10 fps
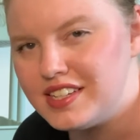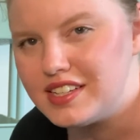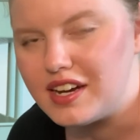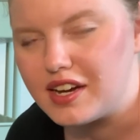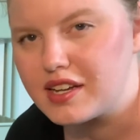
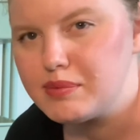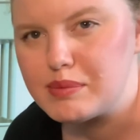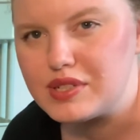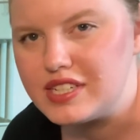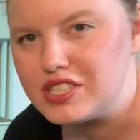uh,
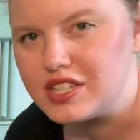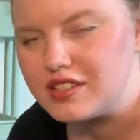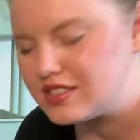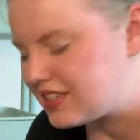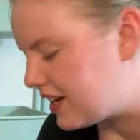
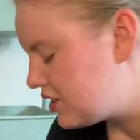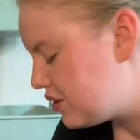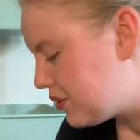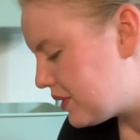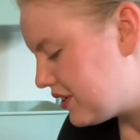commemoration statue
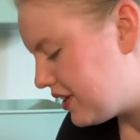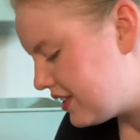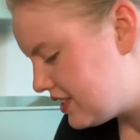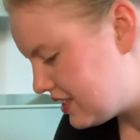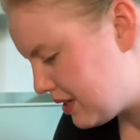or whatnot.
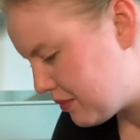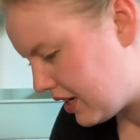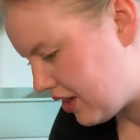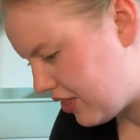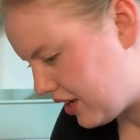It's the same
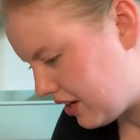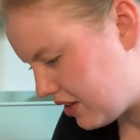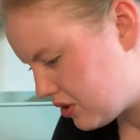kind of thing.